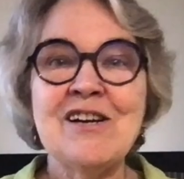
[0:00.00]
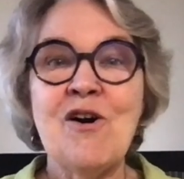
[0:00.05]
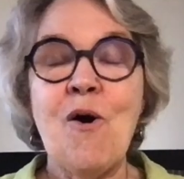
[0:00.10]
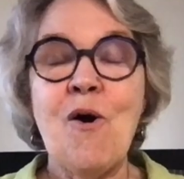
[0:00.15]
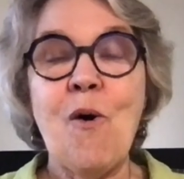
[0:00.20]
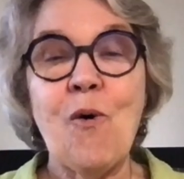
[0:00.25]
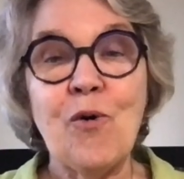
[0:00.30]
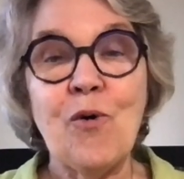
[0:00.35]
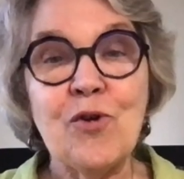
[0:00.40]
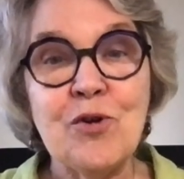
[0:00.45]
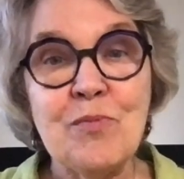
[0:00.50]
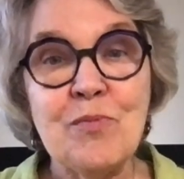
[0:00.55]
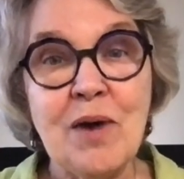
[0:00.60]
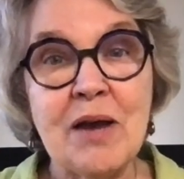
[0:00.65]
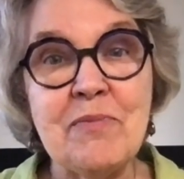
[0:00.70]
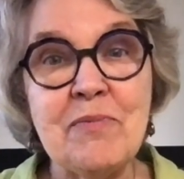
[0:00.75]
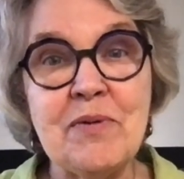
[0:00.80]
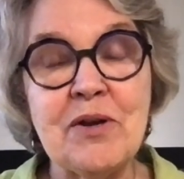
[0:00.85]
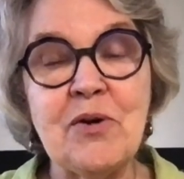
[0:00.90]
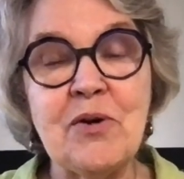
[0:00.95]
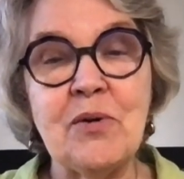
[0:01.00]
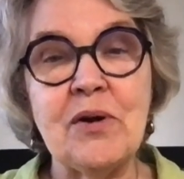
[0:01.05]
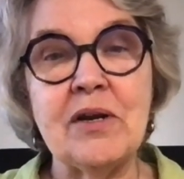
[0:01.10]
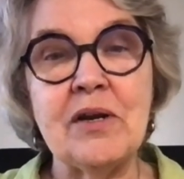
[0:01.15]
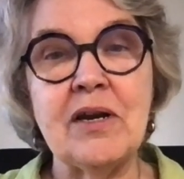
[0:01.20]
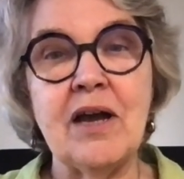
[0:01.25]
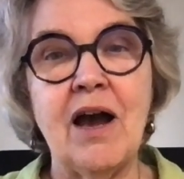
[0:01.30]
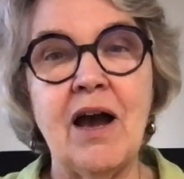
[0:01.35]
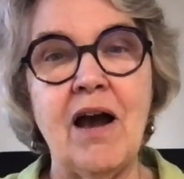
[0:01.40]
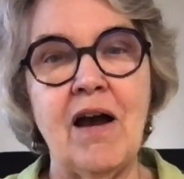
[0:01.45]
Or you might be going,
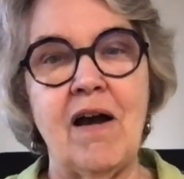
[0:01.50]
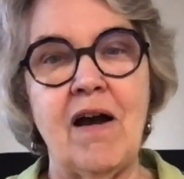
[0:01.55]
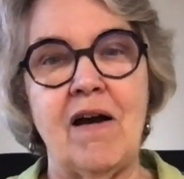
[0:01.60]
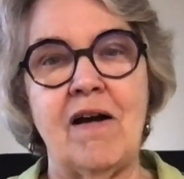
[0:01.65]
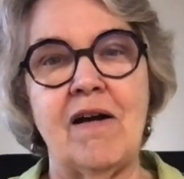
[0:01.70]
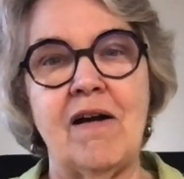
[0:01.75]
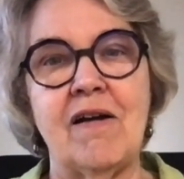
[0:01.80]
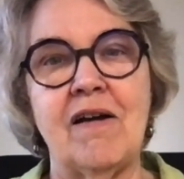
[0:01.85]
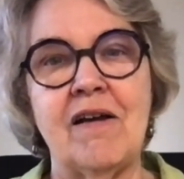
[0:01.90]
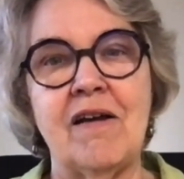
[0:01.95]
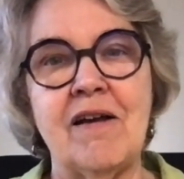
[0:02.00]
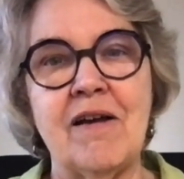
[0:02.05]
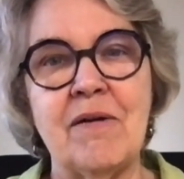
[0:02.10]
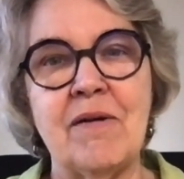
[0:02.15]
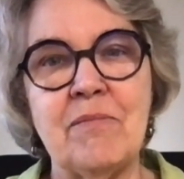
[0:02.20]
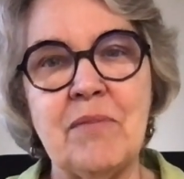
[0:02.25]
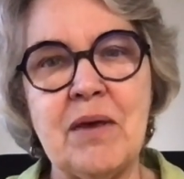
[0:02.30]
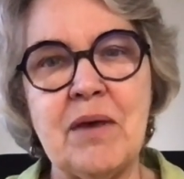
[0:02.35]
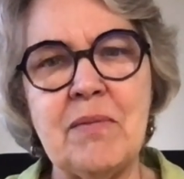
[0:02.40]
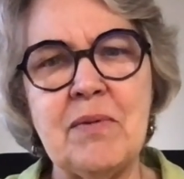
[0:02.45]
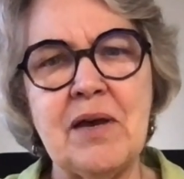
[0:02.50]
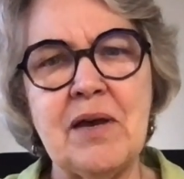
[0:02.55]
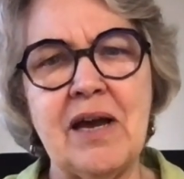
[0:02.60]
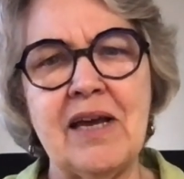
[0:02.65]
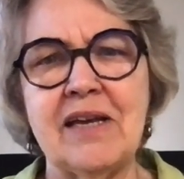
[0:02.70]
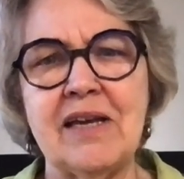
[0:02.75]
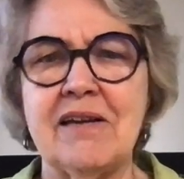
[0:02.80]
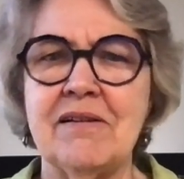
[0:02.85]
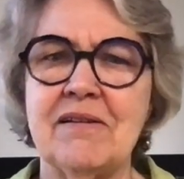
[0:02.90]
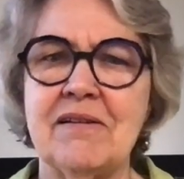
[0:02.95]
maybe I
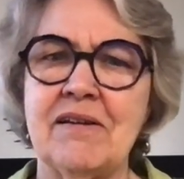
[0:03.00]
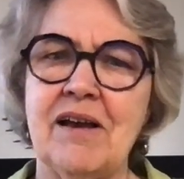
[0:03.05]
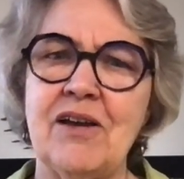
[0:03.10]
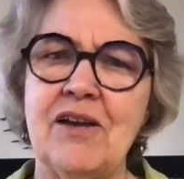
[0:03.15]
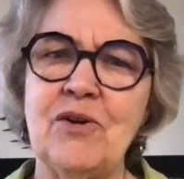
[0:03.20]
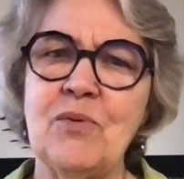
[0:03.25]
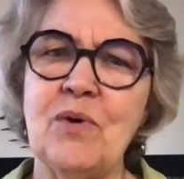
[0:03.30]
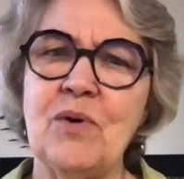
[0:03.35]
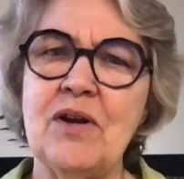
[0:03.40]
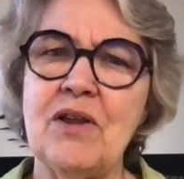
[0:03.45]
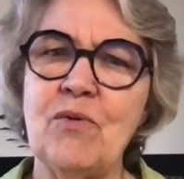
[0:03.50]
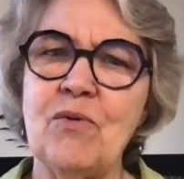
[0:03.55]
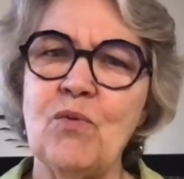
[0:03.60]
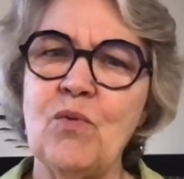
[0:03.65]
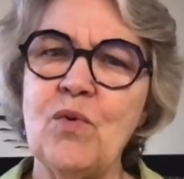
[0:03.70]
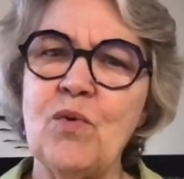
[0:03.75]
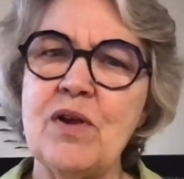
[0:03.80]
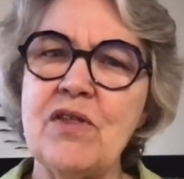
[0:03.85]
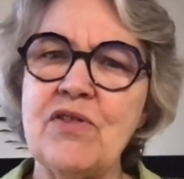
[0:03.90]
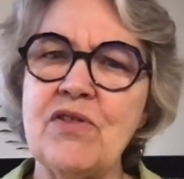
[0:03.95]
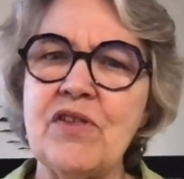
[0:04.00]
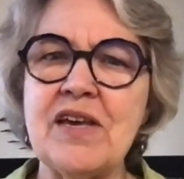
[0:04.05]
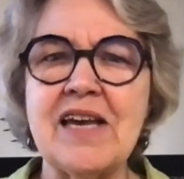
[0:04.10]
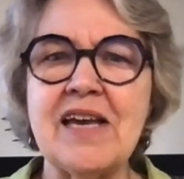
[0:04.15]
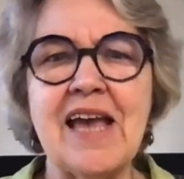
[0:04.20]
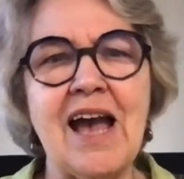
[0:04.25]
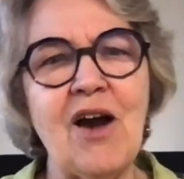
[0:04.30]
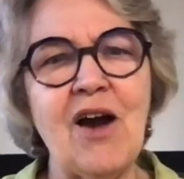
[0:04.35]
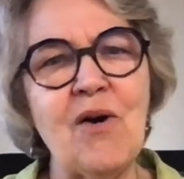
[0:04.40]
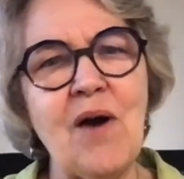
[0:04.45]
kind of want to rethink
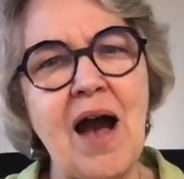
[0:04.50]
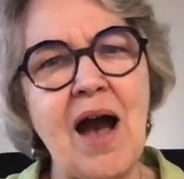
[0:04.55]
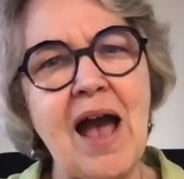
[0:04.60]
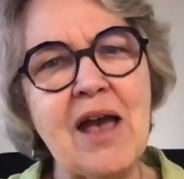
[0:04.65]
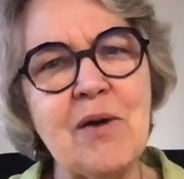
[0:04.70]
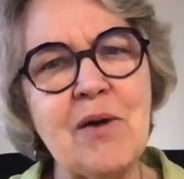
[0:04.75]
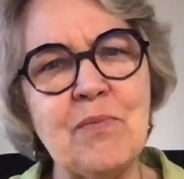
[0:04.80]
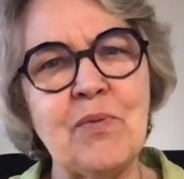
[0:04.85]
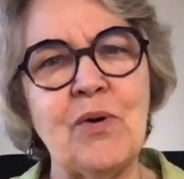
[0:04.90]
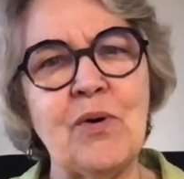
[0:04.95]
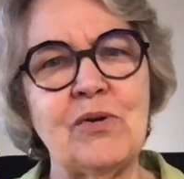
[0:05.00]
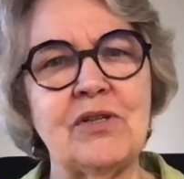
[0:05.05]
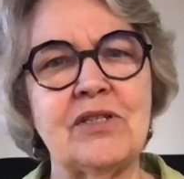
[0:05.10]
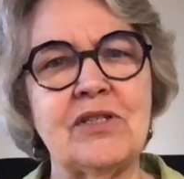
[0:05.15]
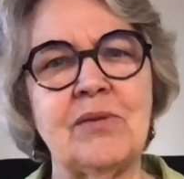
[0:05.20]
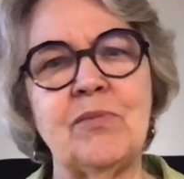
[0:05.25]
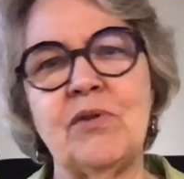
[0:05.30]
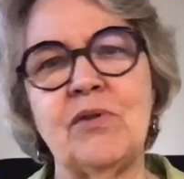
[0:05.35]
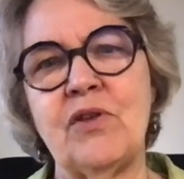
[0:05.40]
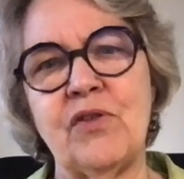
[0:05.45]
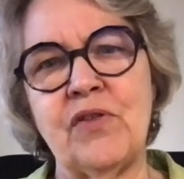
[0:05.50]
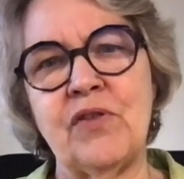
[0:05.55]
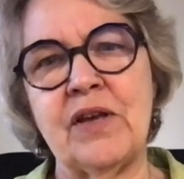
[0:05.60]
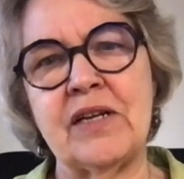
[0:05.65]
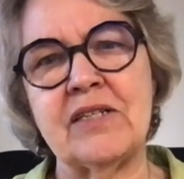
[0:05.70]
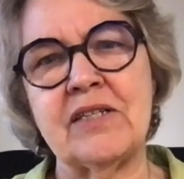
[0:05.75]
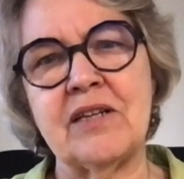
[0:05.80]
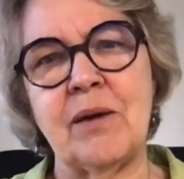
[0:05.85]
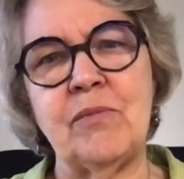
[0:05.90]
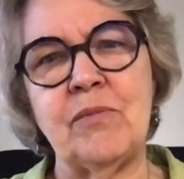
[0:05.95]
how I approach some of the things
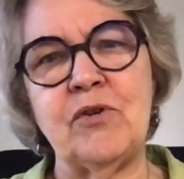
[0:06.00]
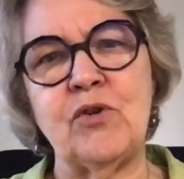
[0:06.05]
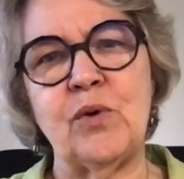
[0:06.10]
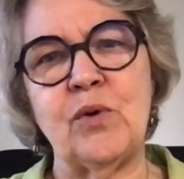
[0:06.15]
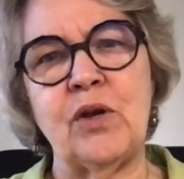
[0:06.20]
I'm doing.